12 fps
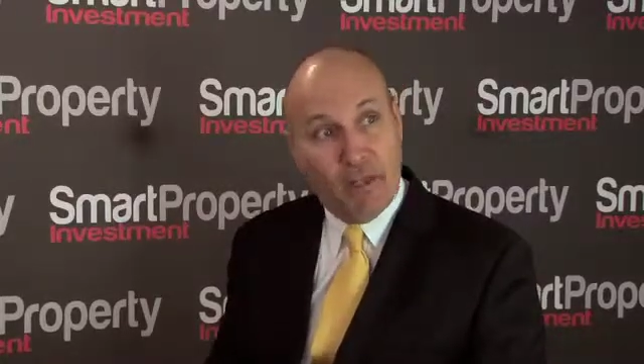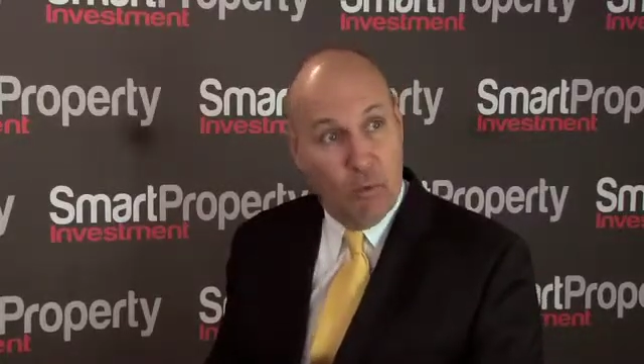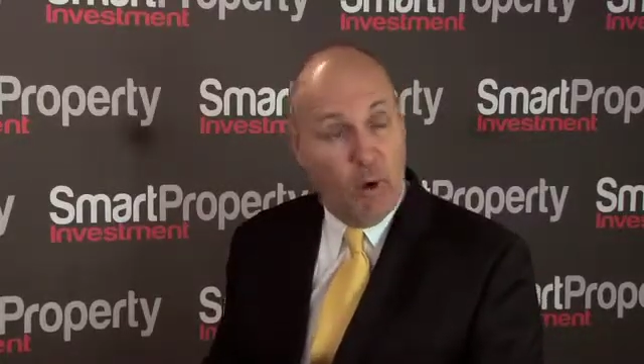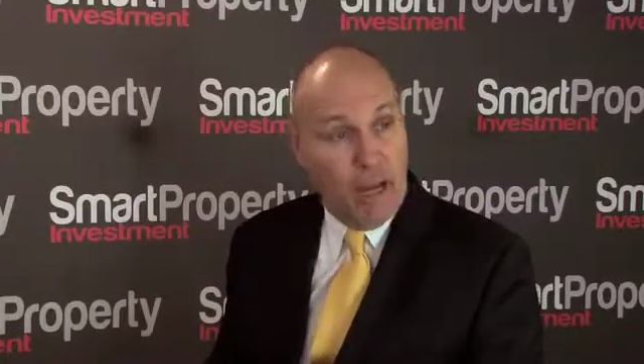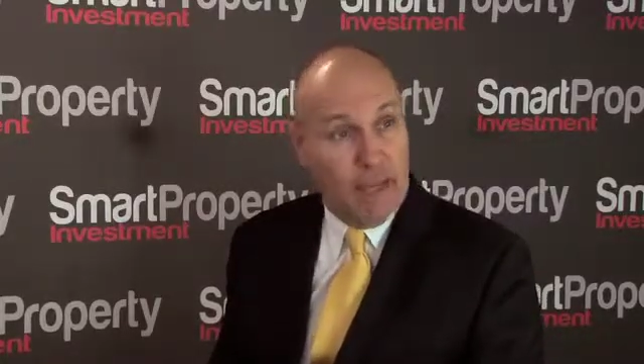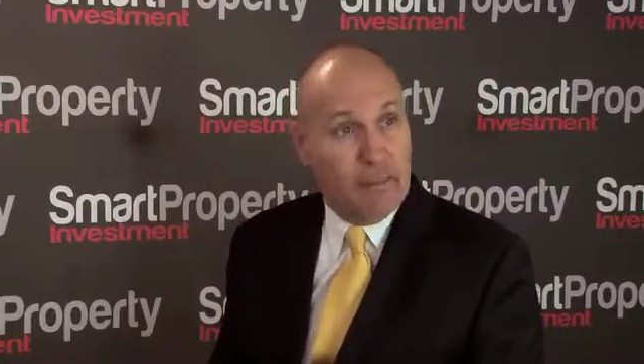in a
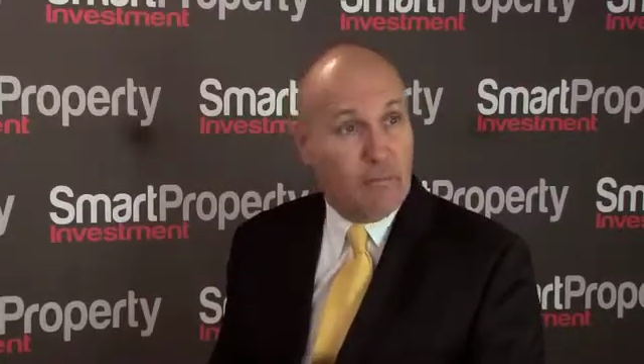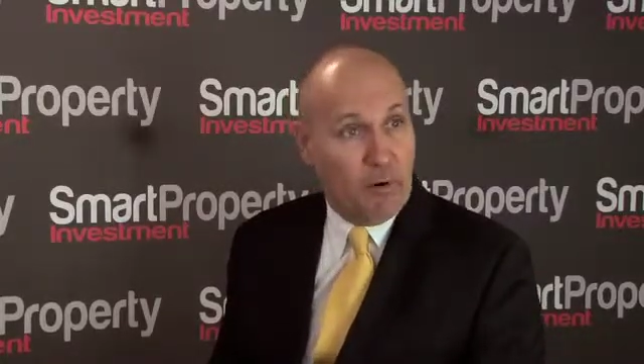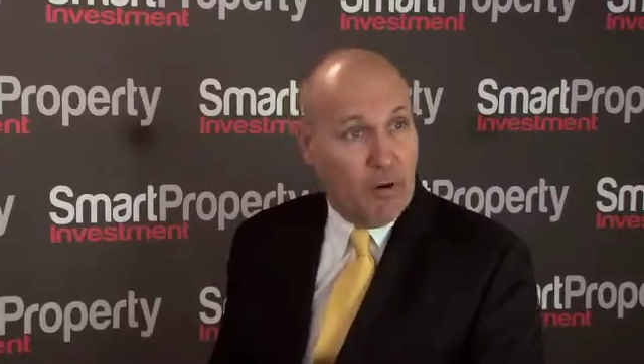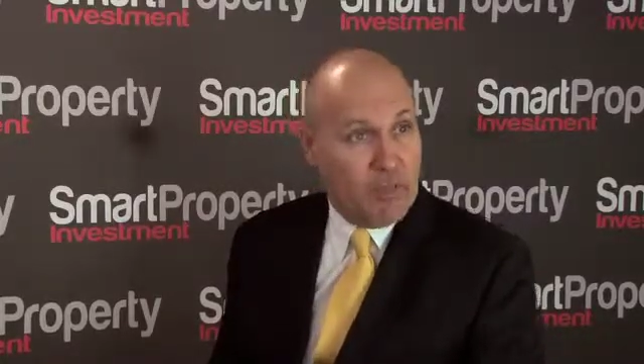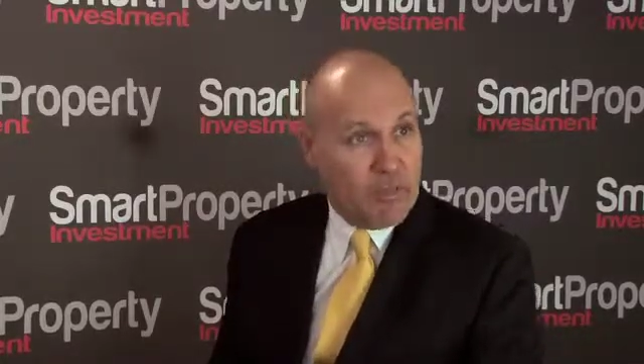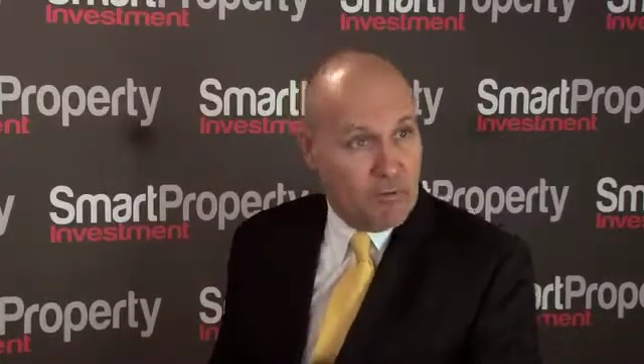way. The
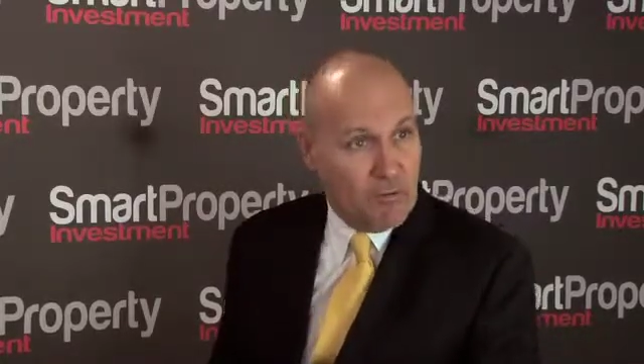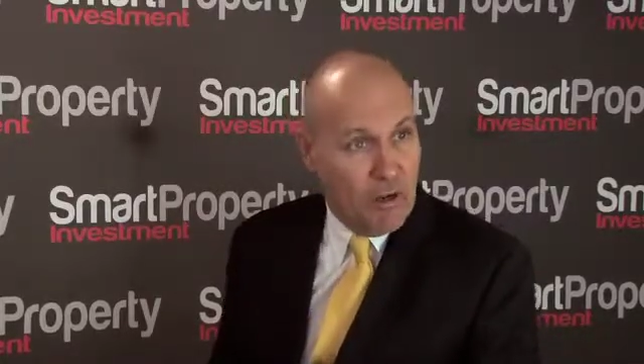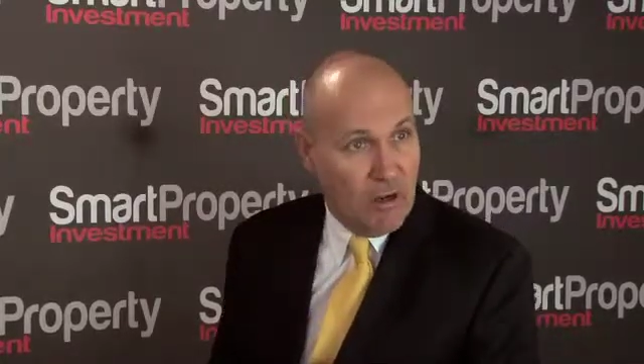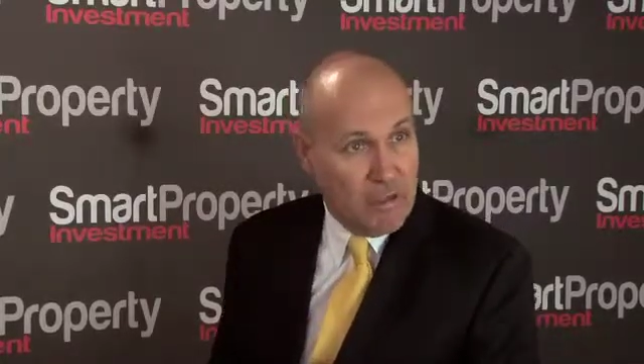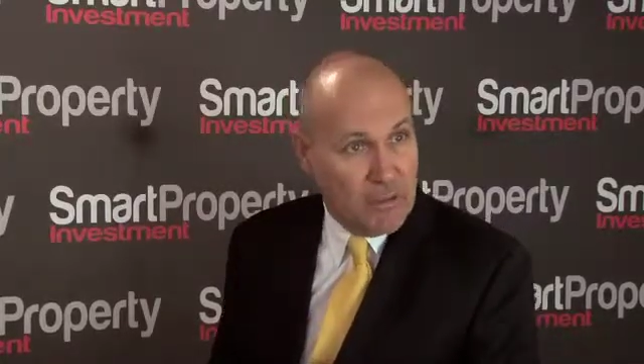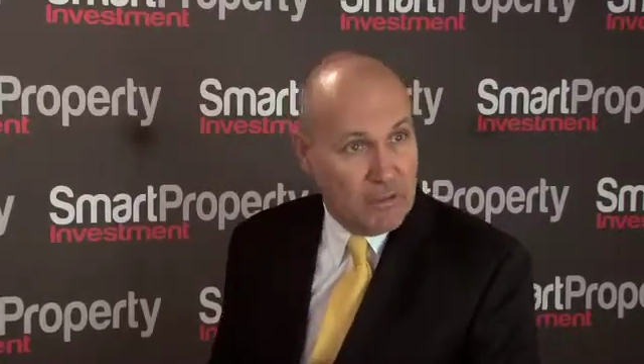prices
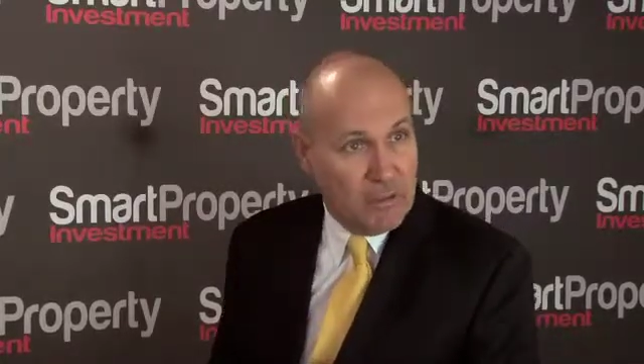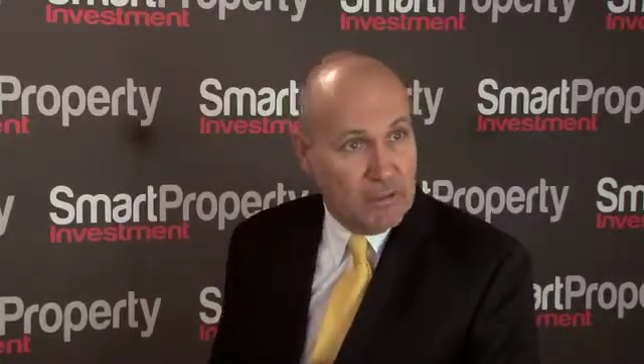rise